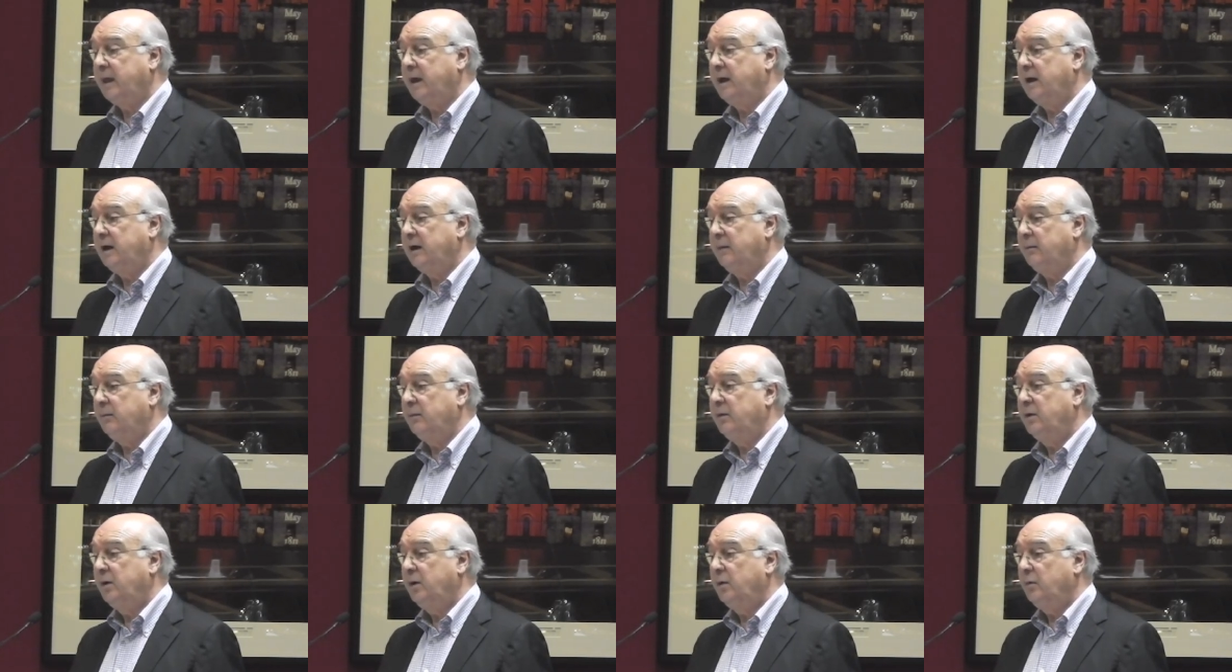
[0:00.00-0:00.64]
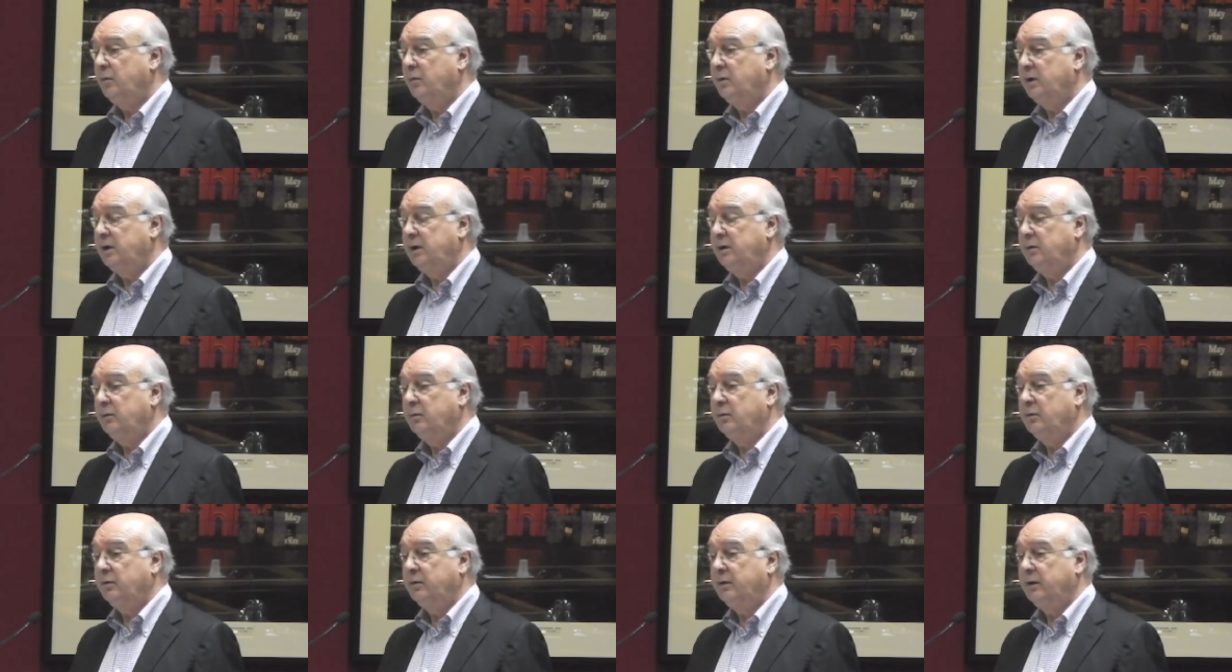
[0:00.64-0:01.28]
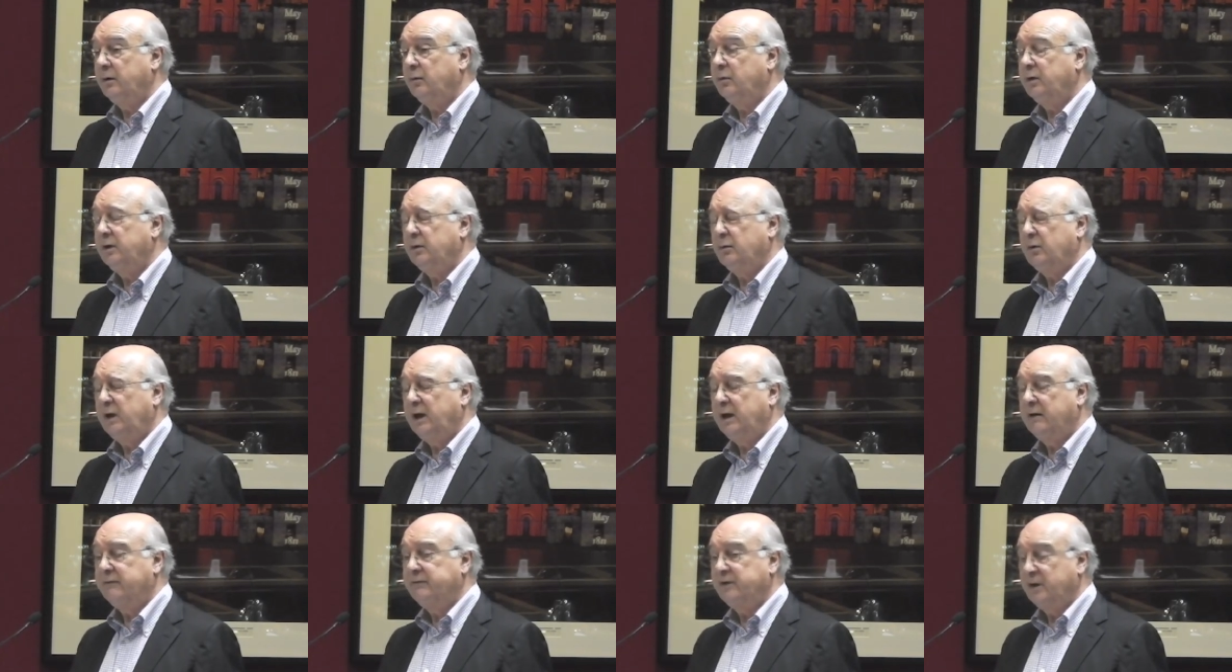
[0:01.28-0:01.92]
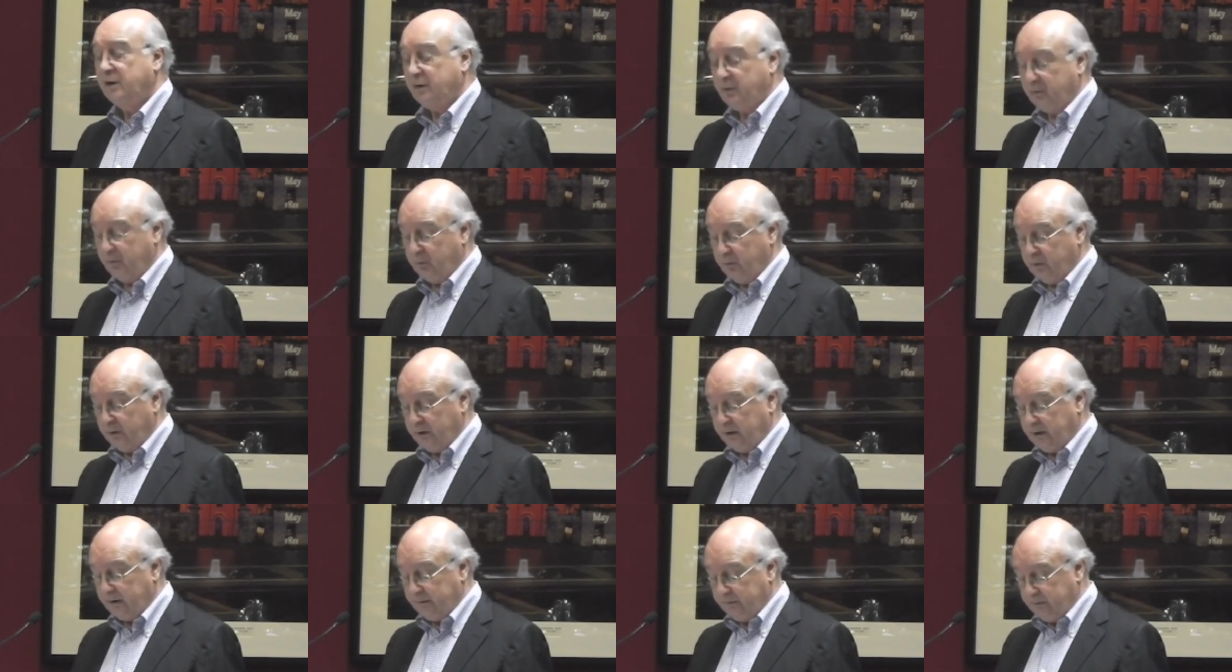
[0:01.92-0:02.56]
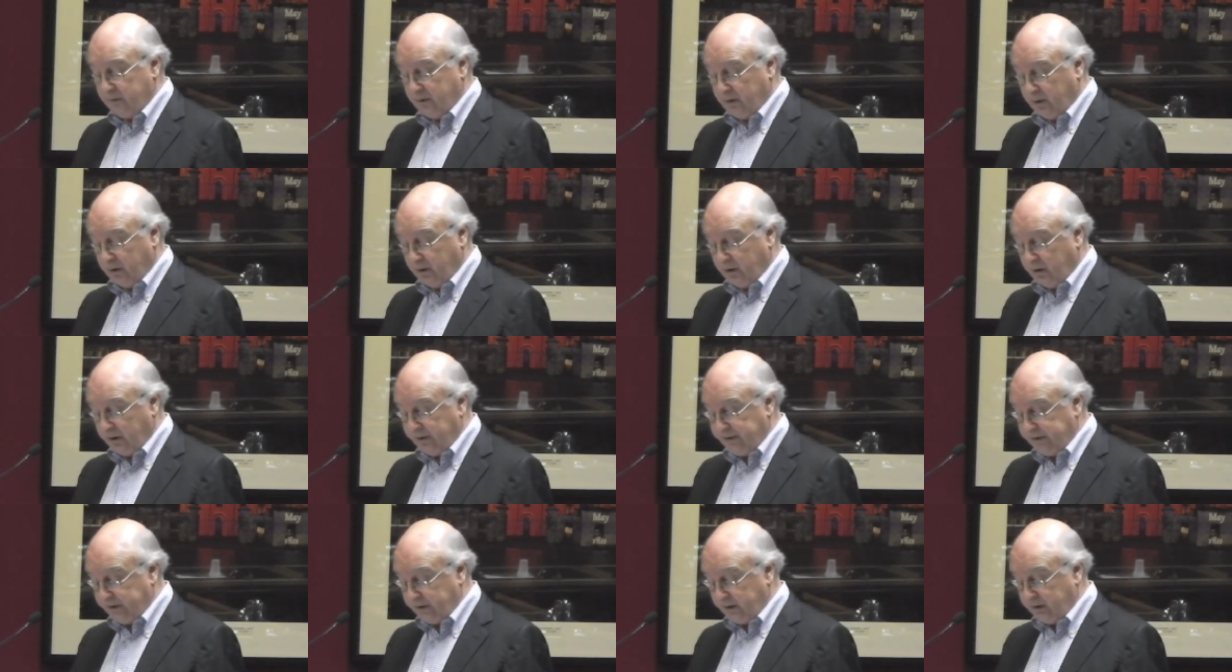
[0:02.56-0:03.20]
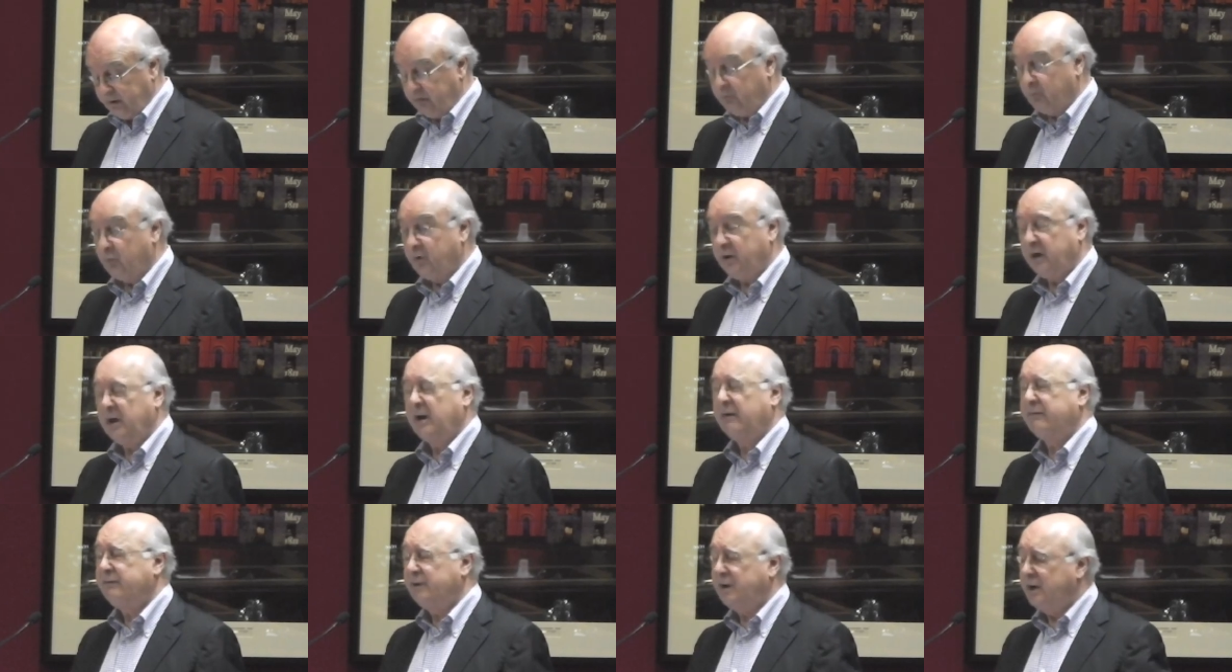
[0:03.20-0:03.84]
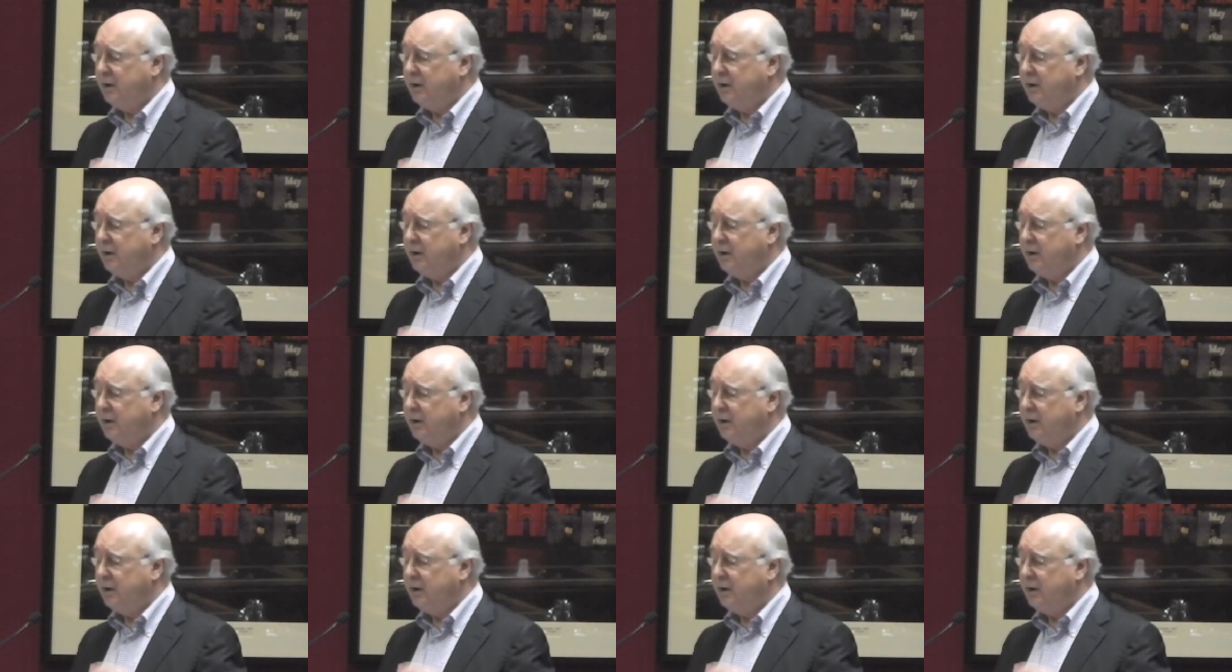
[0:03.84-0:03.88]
um we, we, we have no um, idea, we have